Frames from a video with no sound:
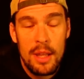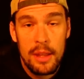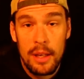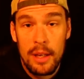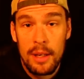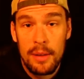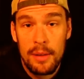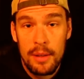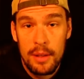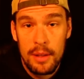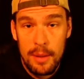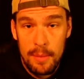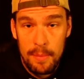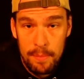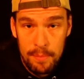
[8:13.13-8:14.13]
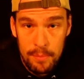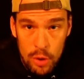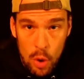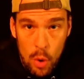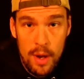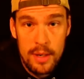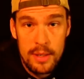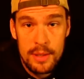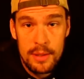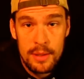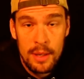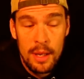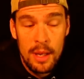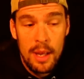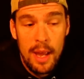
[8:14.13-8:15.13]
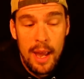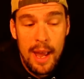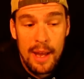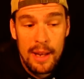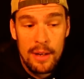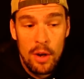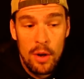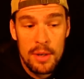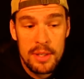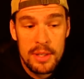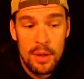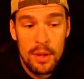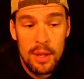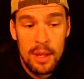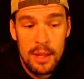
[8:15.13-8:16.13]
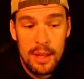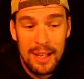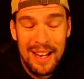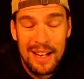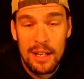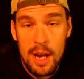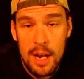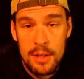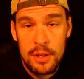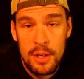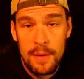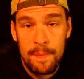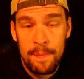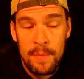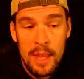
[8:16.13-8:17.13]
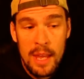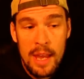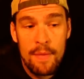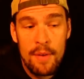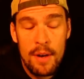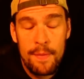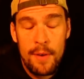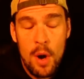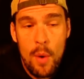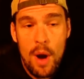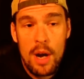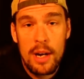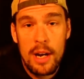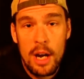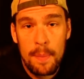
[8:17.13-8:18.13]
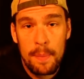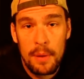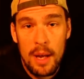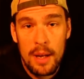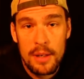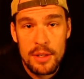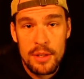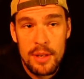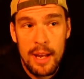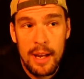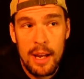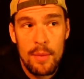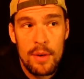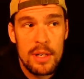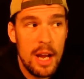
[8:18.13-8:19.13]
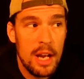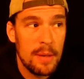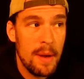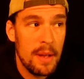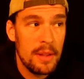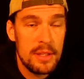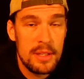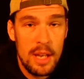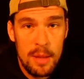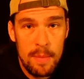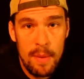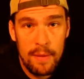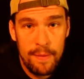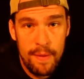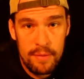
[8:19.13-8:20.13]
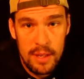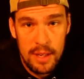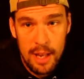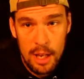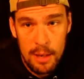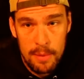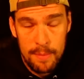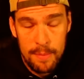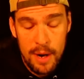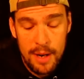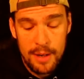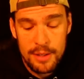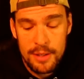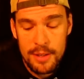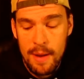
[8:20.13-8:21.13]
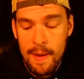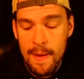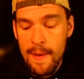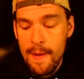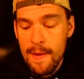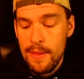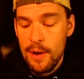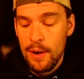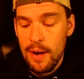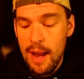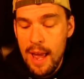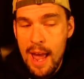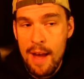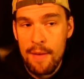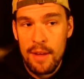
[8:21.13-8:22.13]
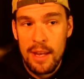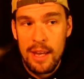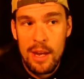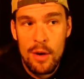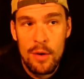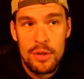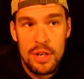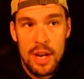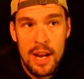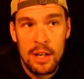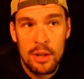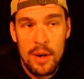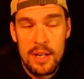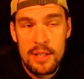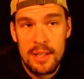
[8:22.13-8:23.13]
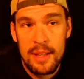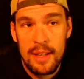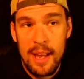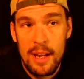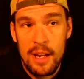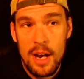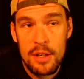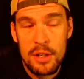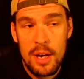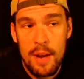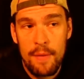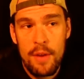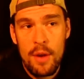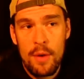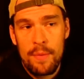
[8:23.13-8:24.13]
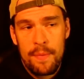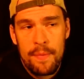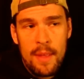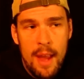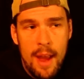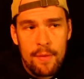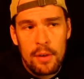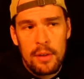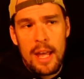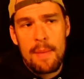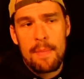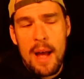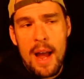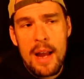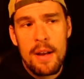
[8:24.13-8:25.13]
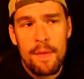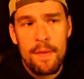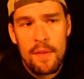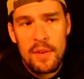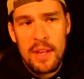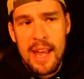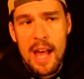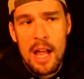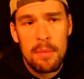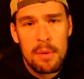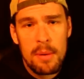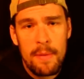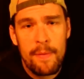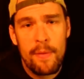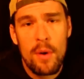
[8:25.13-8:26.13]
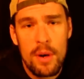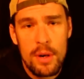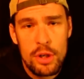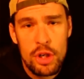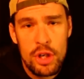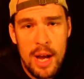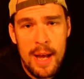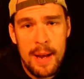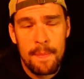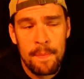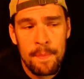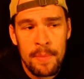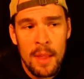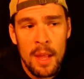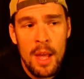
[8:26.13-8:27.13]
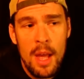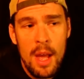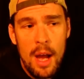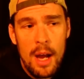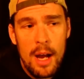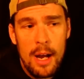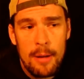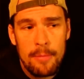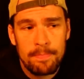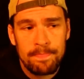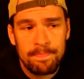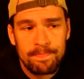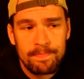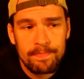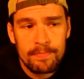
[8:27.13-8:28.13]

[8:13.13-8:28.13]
the, the noise and also the, the concussion even if you're wearing earplugs, like, and we talked about this on the big 50 caliber brakes, they're going to have a huge increase in the concussion. If you've ever lay behind a 50 caliber before and shot, um,